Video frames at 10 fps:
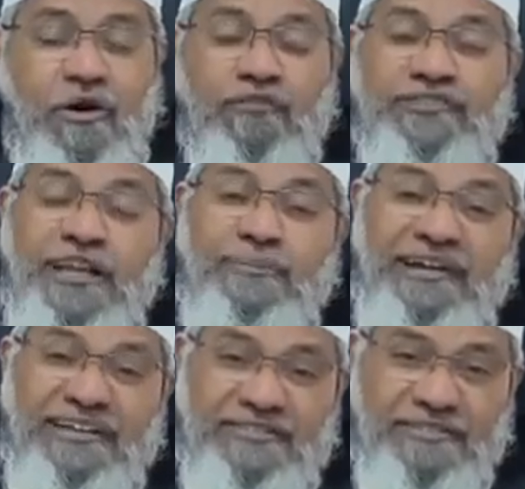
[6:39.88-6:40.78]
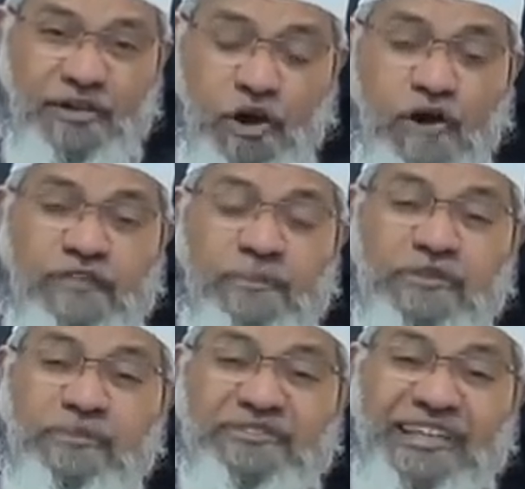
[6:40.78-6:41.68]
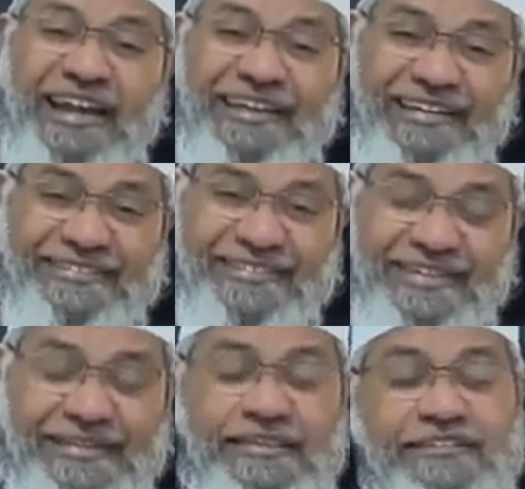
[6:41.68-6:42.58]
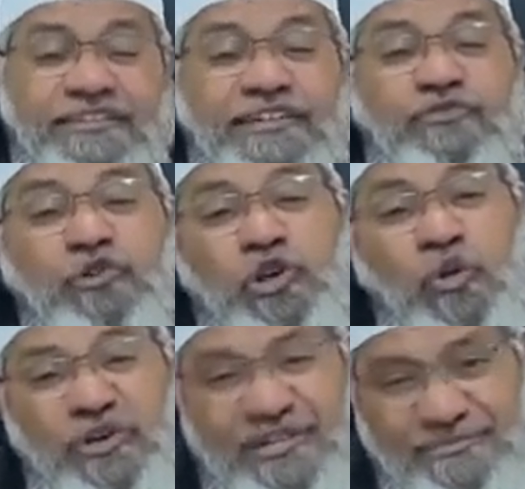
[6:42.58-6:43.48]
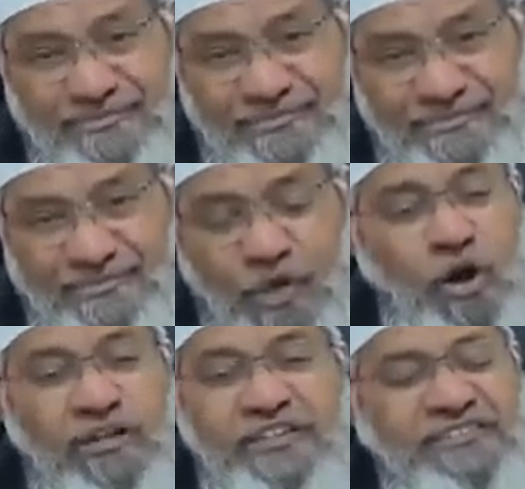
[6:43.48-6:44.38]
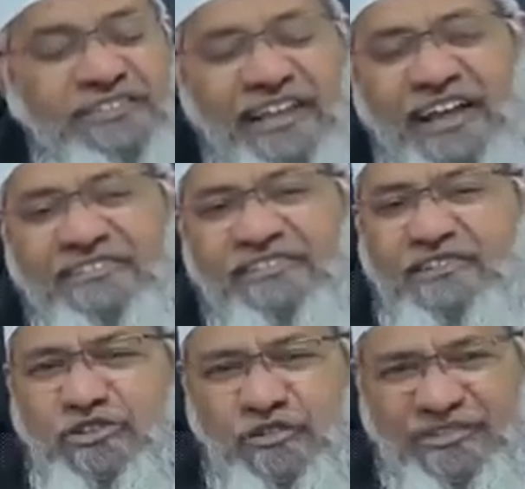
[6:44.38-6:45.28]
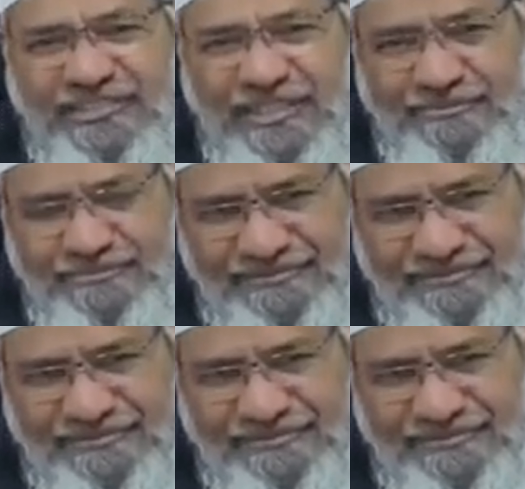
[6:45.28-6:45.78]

of celebrities, of famous personalities. This leads to hero worship. All this is against the teaching of Islam.